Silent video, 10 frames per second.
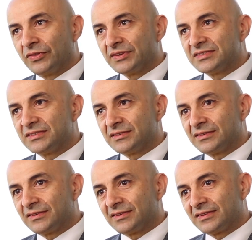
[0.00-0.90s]
the
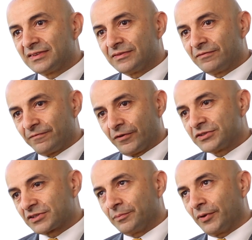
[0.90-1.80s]

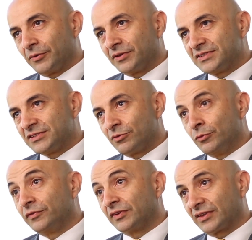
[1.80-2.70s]
first component is
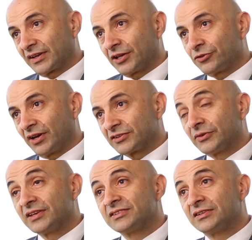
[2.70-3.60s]
removing the cataract. So
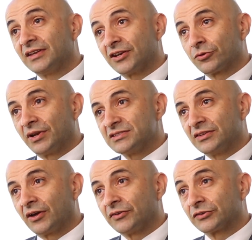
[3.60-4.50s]
that's the natural lens
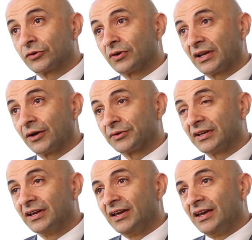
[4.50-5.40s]
in the eye that's gone
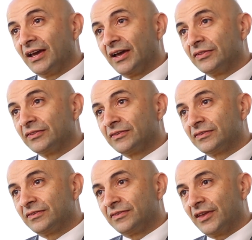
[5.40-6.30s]
cloudy. And
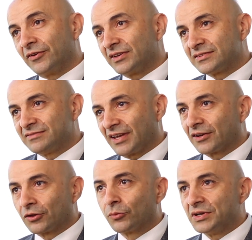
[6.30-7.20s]
there are
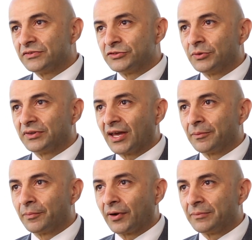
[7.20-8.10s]
technical ways of doing
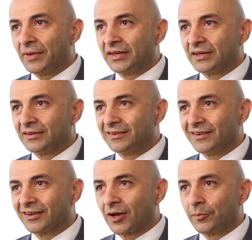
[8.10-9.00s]
that by
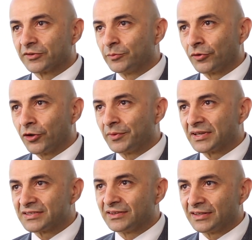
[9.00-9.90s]
making a couple of small
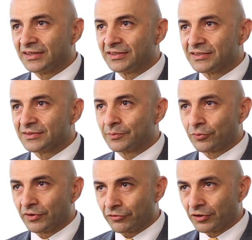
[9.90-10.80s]
openings in the
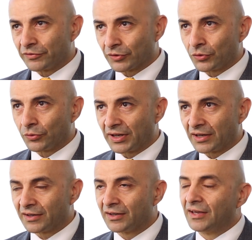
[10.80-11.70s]
periphery of the
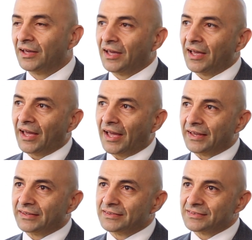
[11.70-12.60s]
cornea
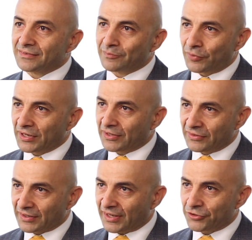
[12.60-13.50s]
and
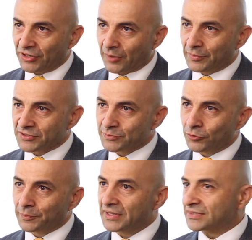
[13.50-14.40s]
breaking the cataract up into
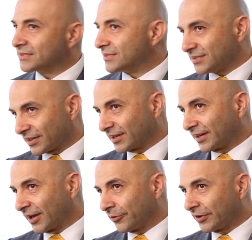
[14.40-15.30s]
small pieces and
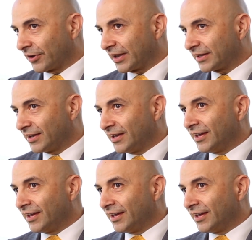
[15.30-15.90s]
sucking it out of the eye,